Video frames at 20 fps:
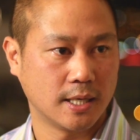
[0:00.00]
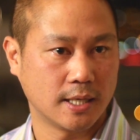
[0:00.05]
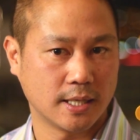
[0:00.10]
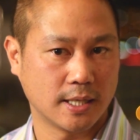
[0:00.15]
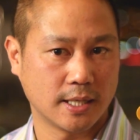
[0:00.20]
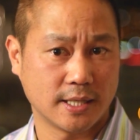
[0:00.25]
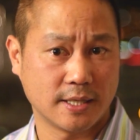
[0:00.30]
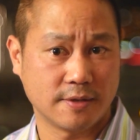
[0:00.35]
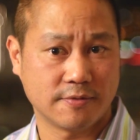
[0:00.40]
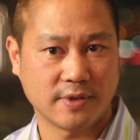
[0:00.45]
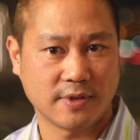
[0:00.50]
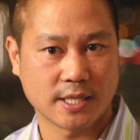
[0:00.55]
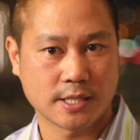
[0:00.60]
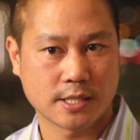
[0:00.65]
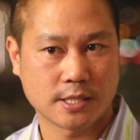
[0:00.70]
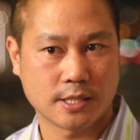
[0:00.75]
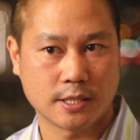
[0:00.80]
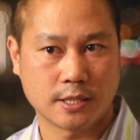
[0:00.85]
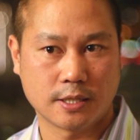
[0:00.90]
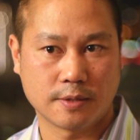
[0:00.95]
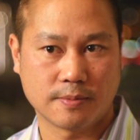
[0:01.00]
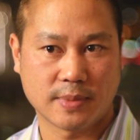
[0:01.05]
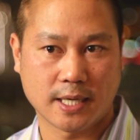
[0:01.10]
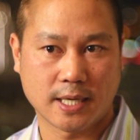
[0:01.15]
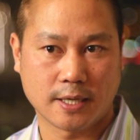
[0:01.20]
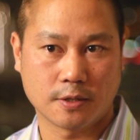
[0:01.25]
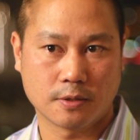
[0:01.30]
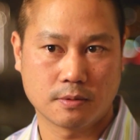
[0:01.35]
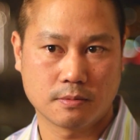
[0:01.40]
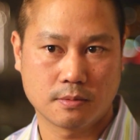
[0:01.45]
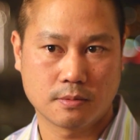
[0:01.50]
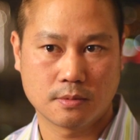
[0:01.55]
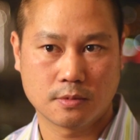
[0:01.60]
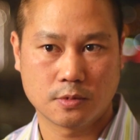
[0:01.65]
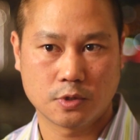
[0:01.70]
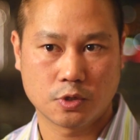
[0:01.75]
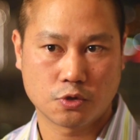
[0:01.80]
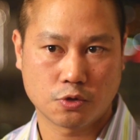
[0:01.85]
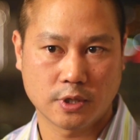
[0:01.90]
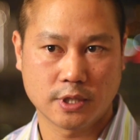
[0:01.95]
Invested in
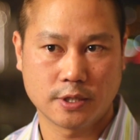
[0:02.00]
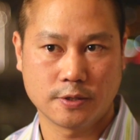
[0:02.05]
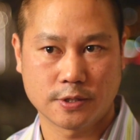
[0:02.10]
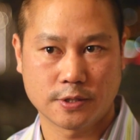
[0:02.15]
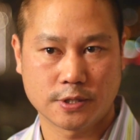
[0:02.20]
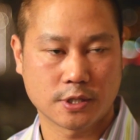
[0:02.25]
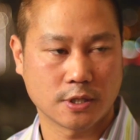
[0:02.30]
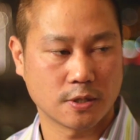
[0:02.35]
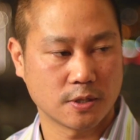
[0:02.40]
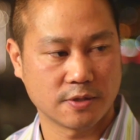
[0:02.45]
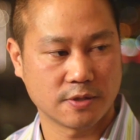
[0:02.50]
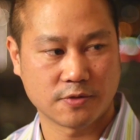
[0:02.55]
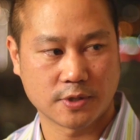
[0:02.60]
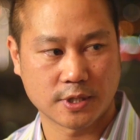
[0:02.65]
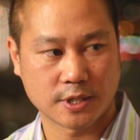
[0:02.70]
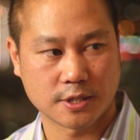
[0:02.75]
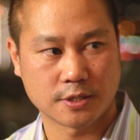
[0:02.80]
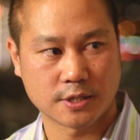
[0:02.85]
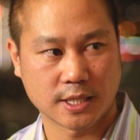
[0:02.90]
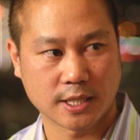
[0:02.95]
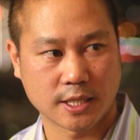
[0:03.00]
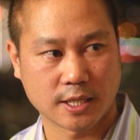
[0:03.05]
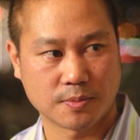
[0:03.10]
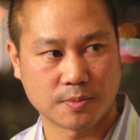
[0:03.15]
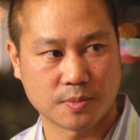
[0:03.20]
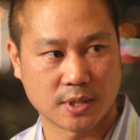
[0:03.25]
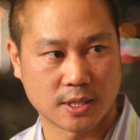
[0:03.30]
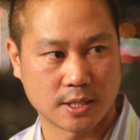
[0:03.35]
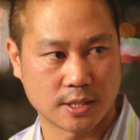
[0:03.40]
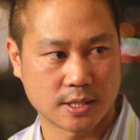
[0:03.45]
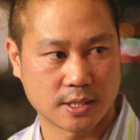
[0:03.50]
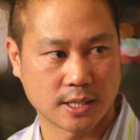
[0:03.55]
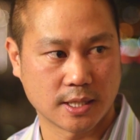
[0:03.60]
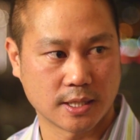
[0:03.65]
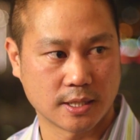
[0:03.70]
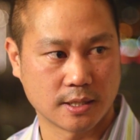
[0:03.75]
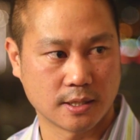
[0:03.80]
about 20 or so different internet companies,